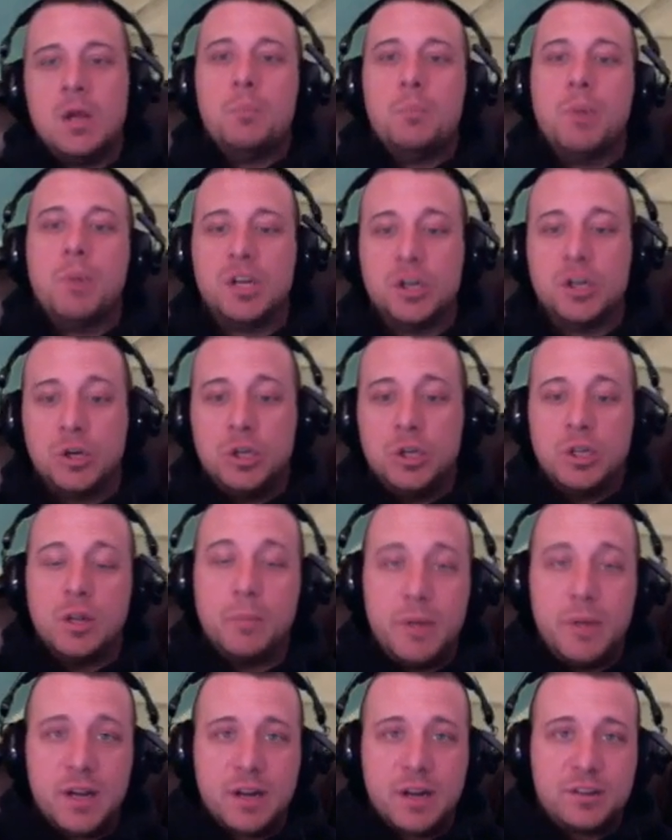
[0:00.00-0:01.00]
But the
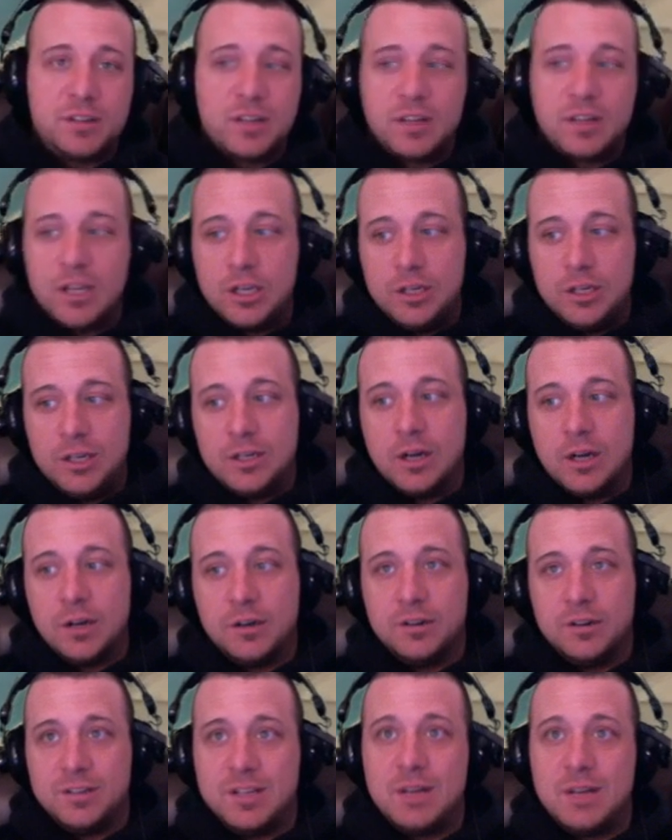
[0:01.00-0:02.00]
biggest thing that you need to
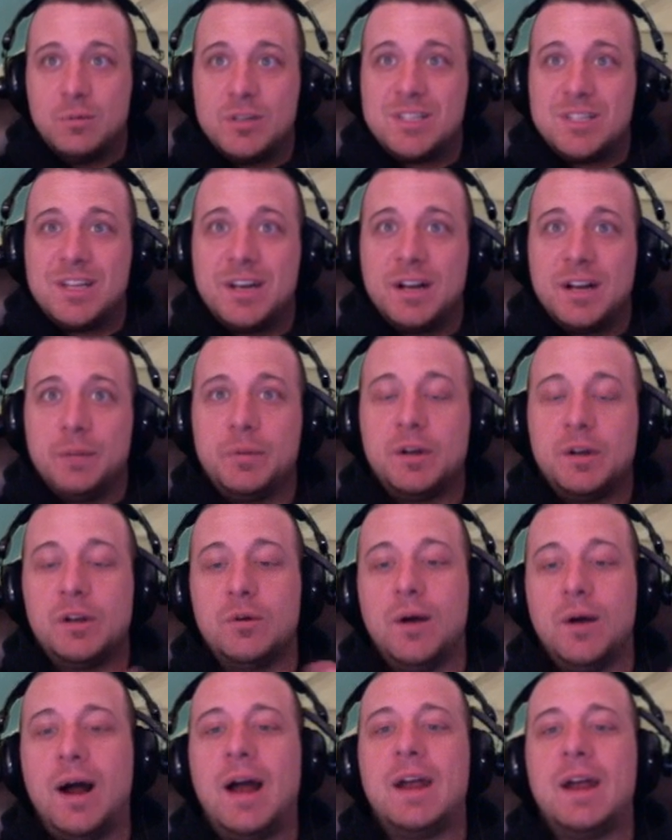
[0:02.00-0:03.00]
understand when setting up
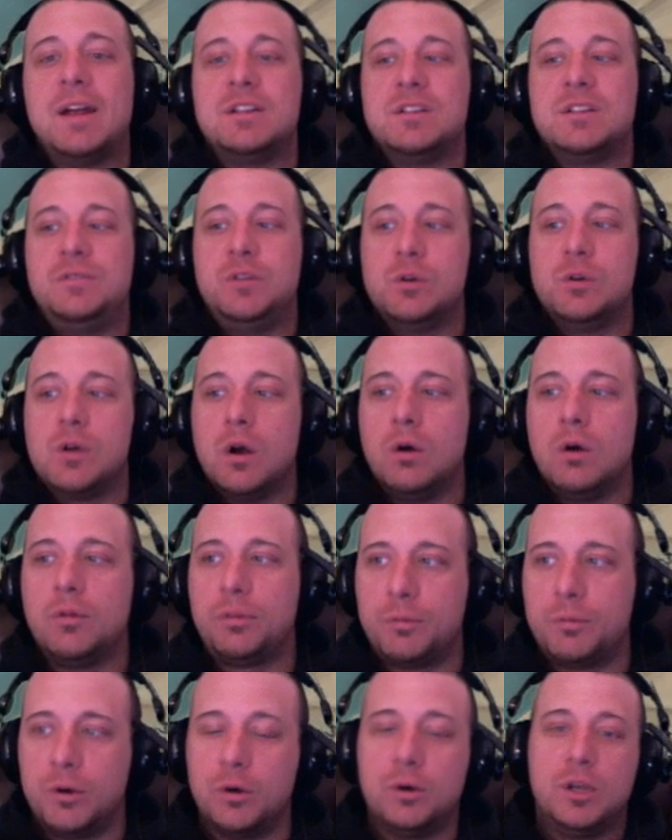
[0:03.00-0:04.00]
your UI is if you go
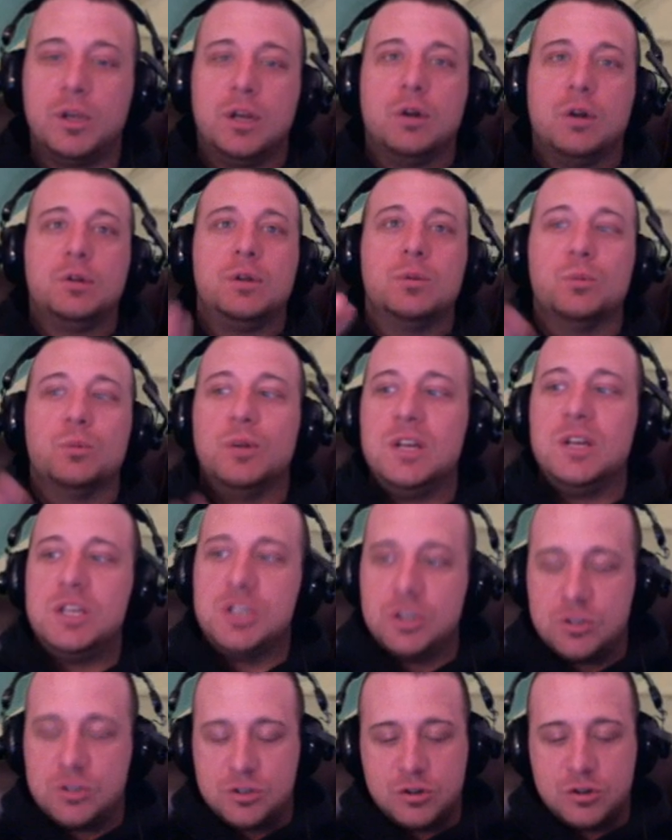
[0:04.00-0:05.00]
through, you know, you read
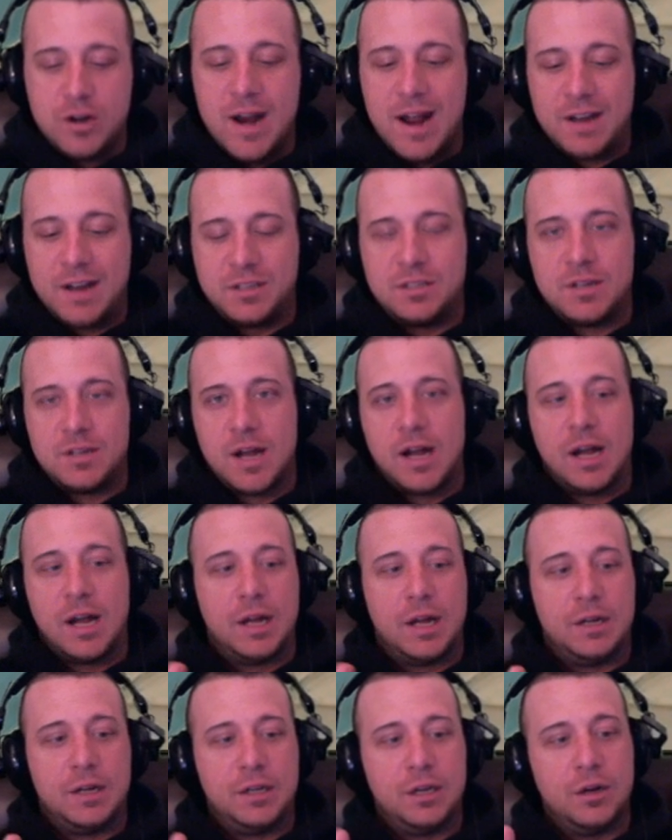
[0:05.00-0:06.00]
your strats
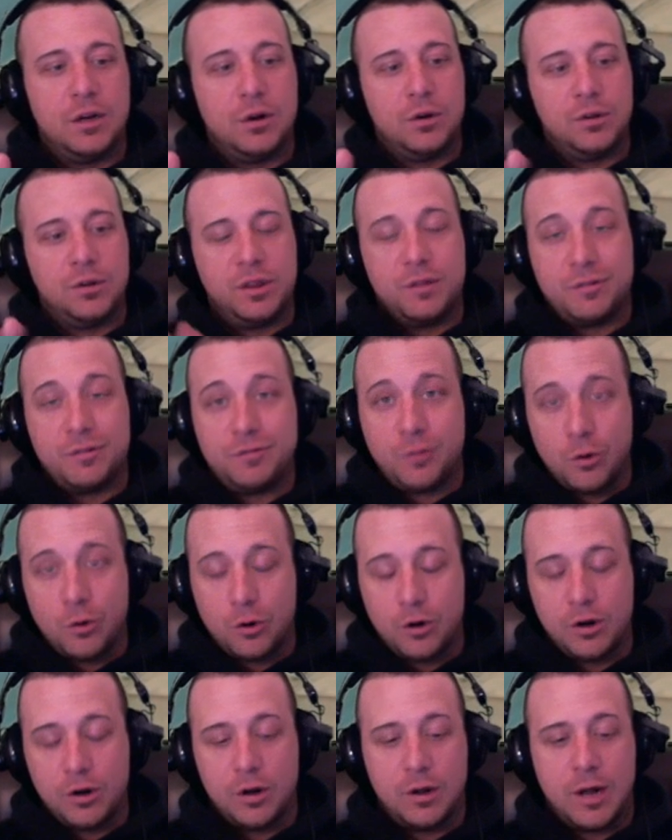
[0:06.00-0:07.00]
on, you know, the
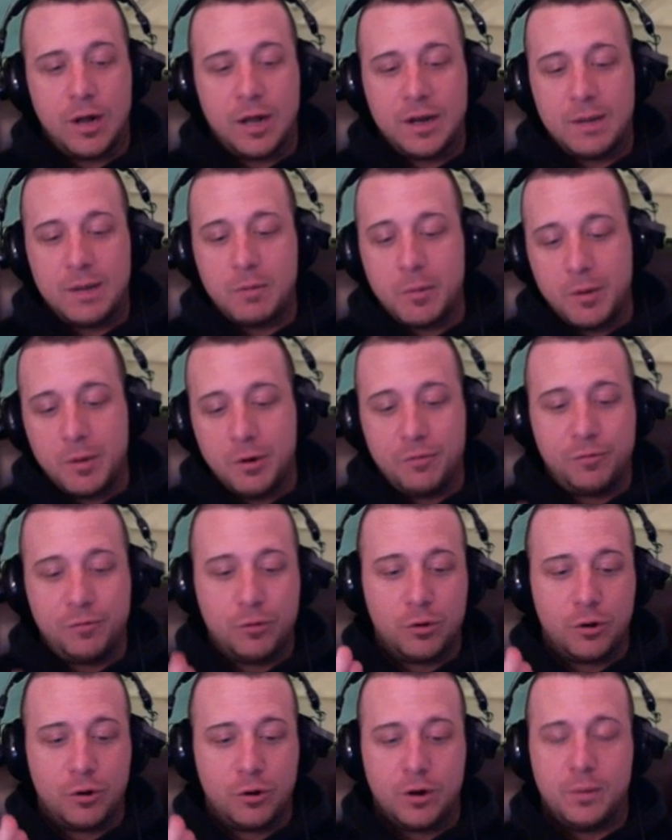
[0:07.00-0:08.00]
forum, on MMO
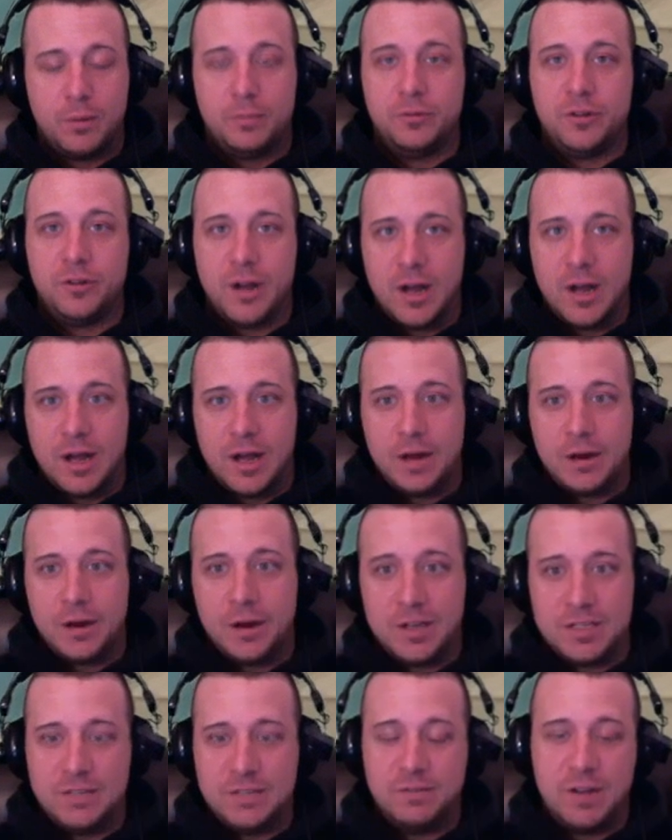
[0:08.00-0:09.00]
forums, on
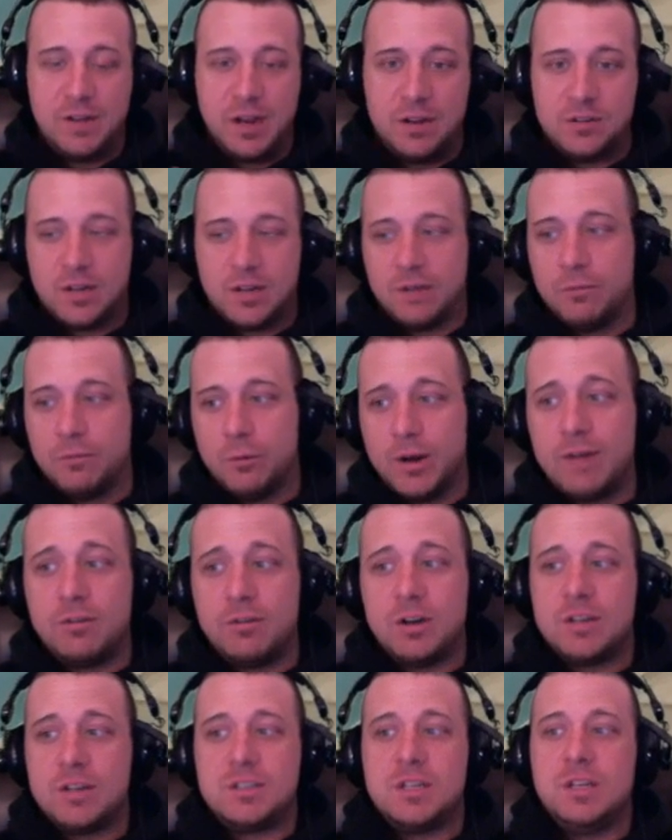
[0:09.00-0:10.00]
Icy Veins, on whatever
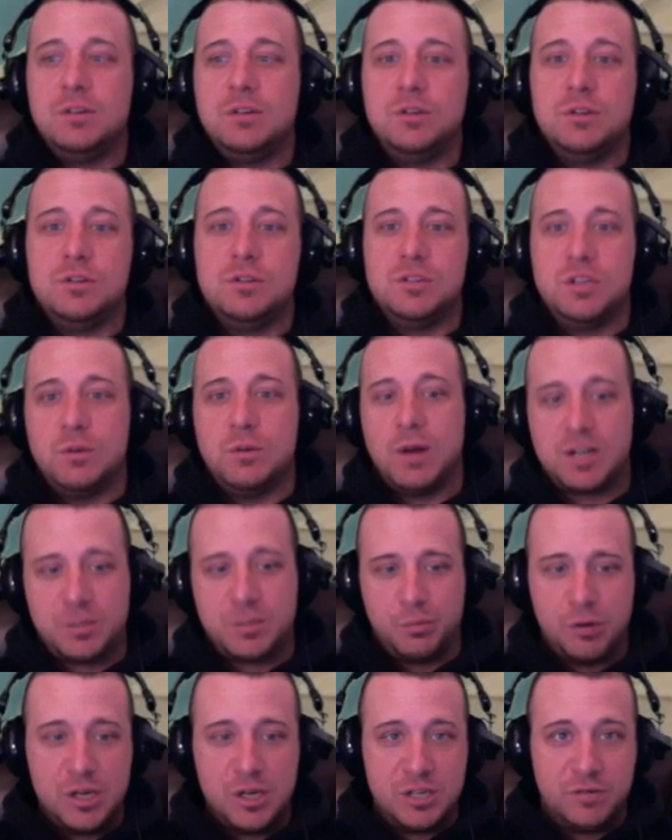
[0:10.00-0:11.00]
it is that you use, you watch
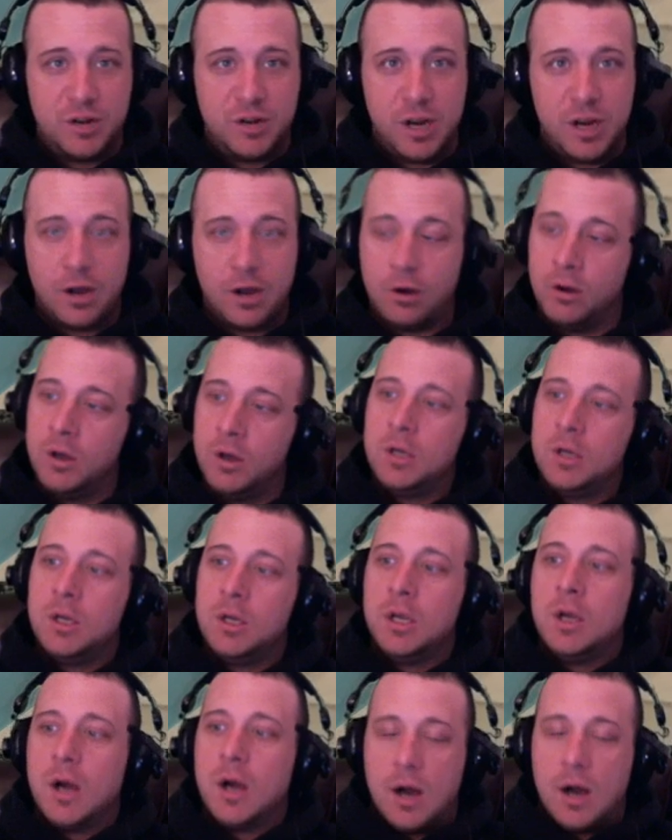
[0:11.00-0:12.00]
a Preach video,
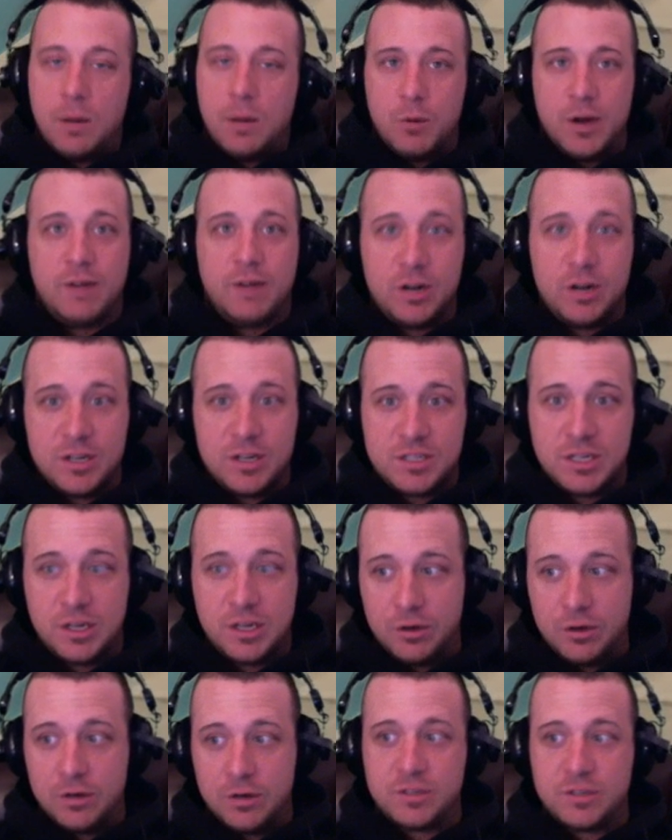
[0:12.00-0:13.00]
whatever it is that
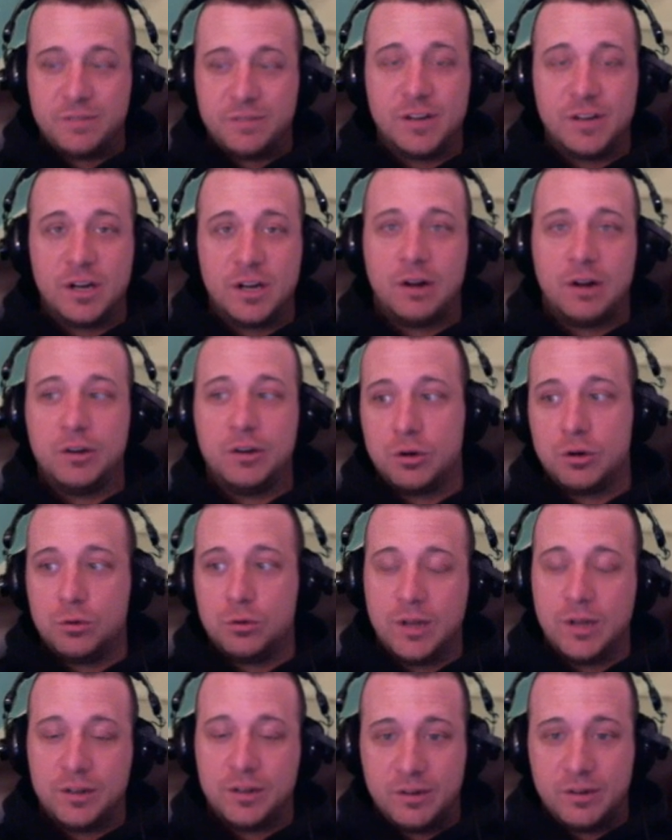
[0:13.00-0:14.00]
you use to figure out your
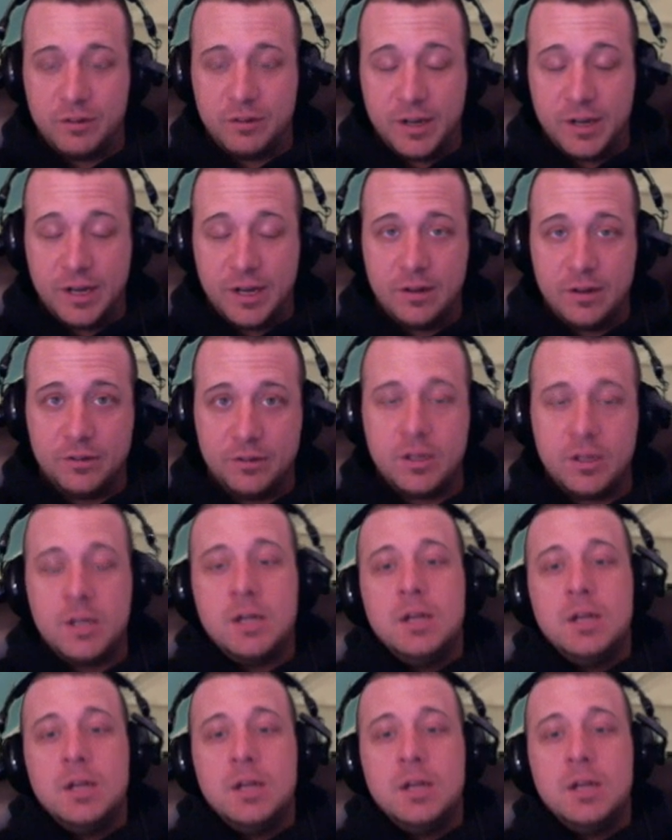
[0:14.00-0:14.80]
cooldowns and everything else,